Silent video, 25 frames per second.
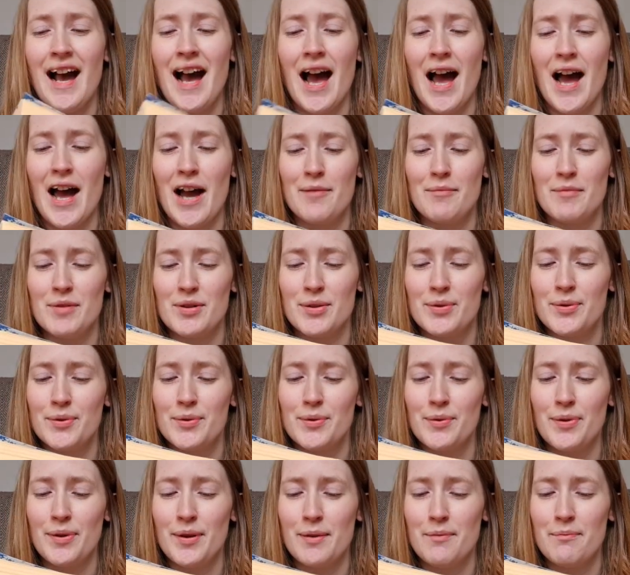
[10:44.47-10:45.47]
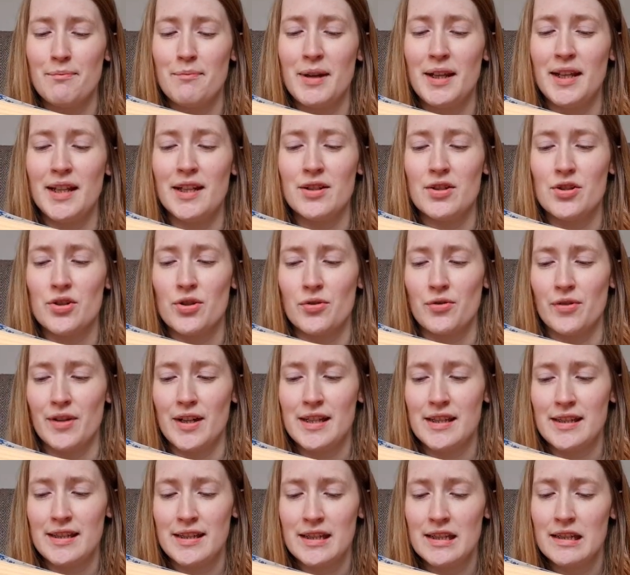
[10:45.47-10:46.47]
It's called The
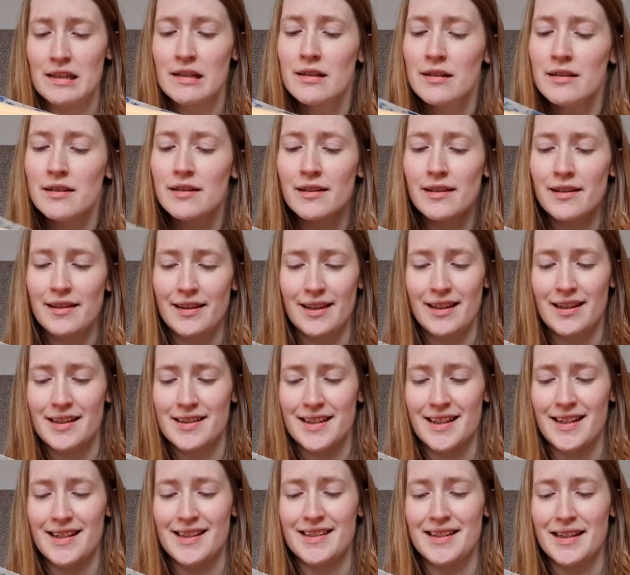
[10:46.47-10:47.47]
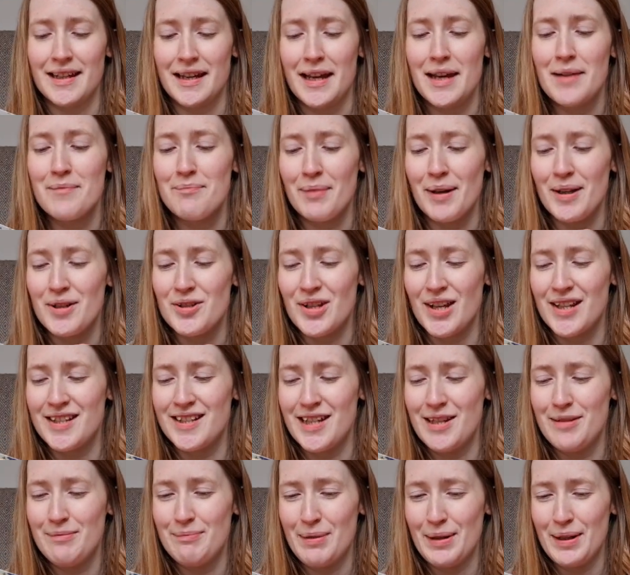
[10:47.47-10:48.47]
Miniaturist, I think that's how you say it, by
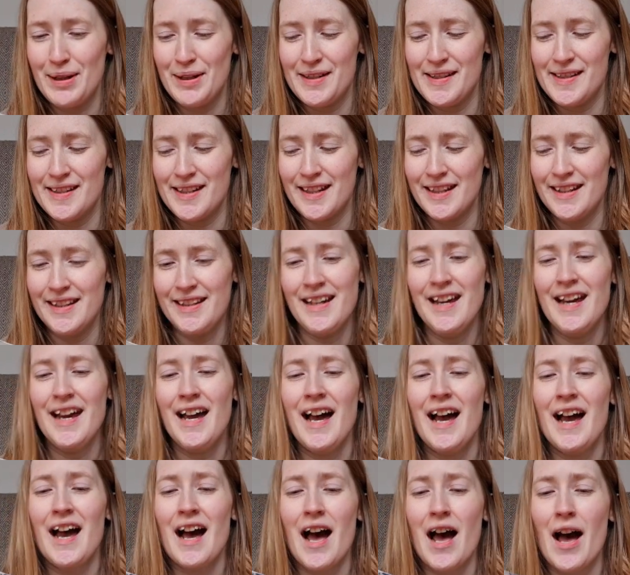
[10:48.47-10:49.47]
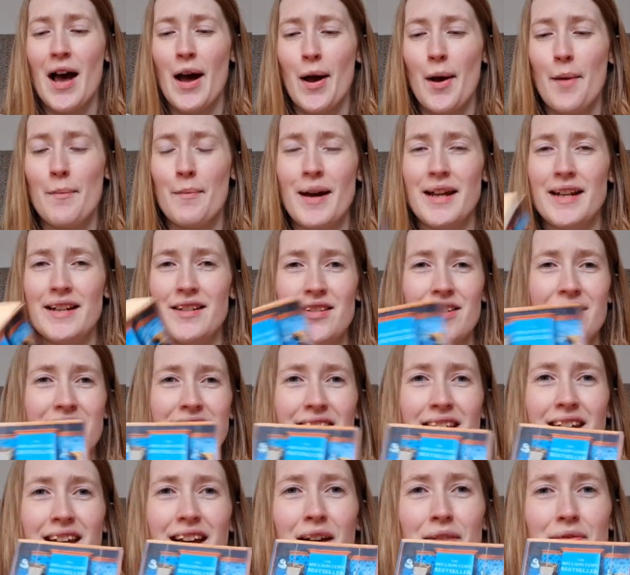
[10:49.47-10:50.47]
Jessie Burton. And it's just
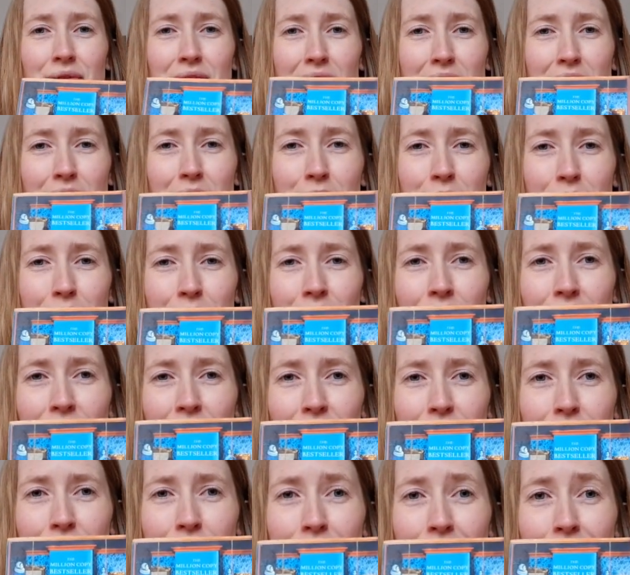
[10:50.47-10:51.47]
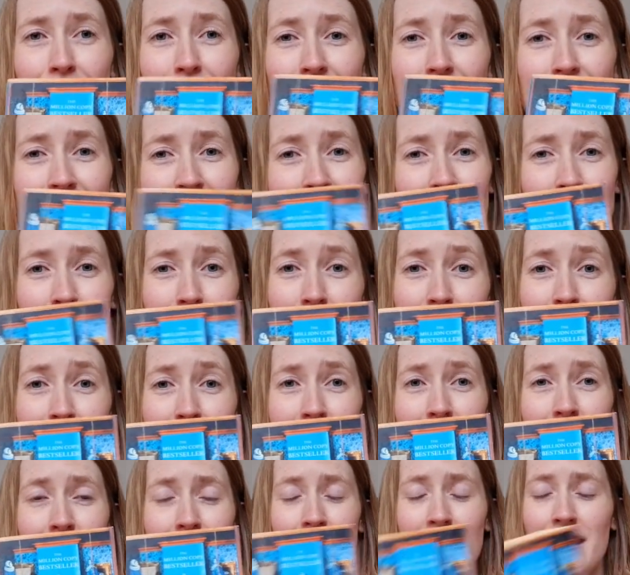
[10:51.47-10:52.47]
a really cool fiction book. It's like a
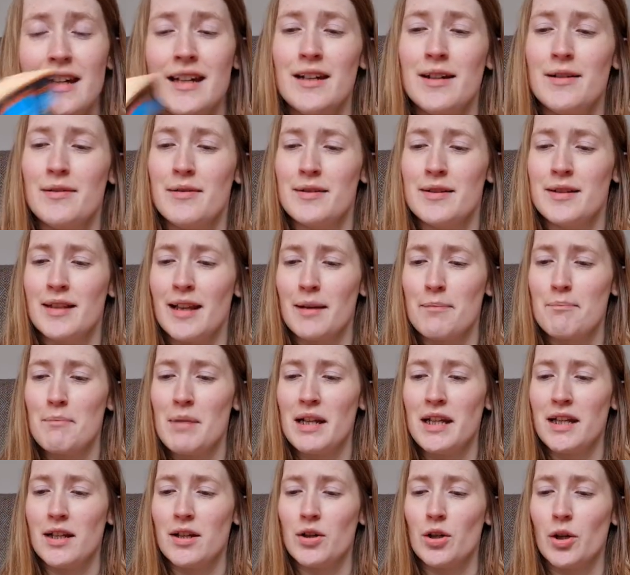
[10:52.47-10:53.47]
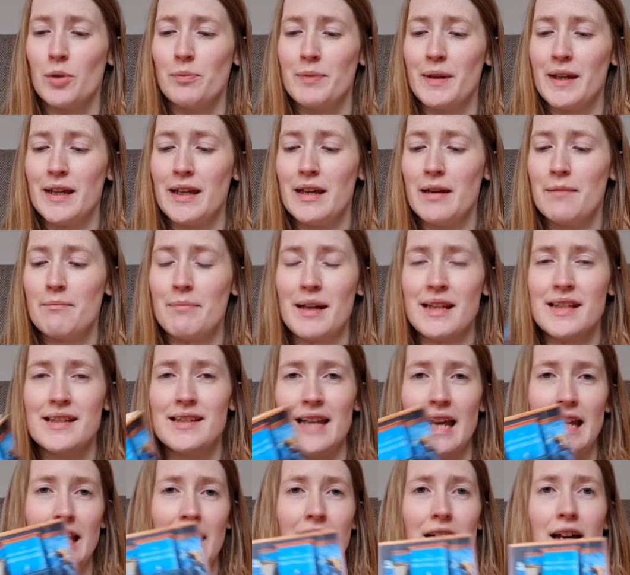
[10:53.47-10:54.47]
really, it's like a million copy
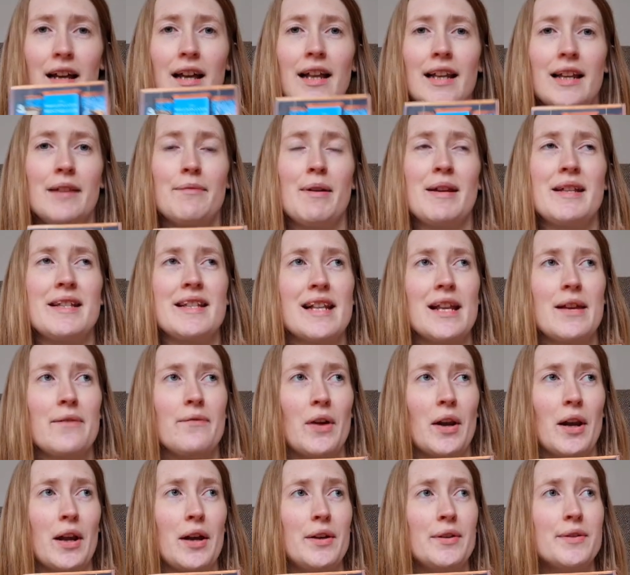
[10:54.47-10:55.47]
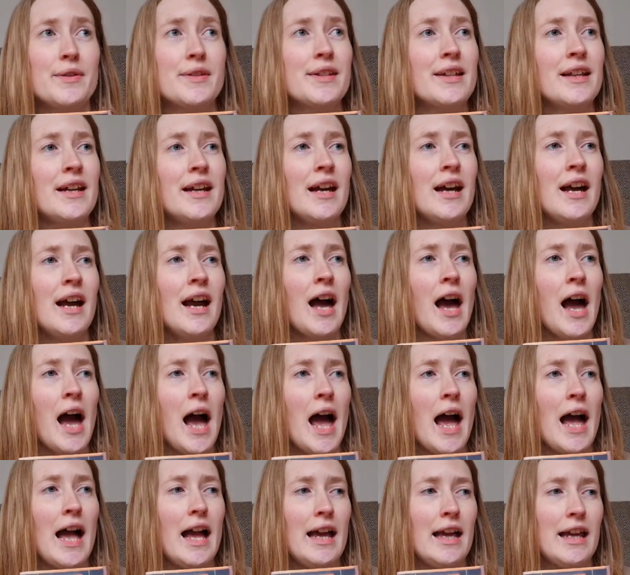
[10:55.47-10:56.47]
bestseller, and it basically follows
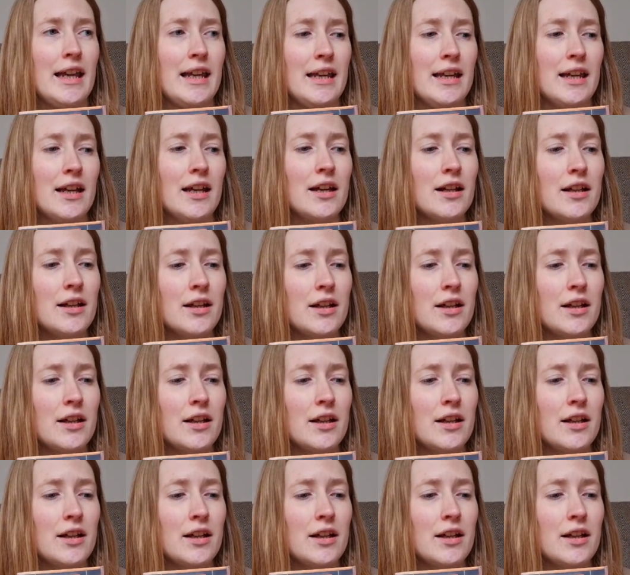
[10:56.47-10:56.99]
a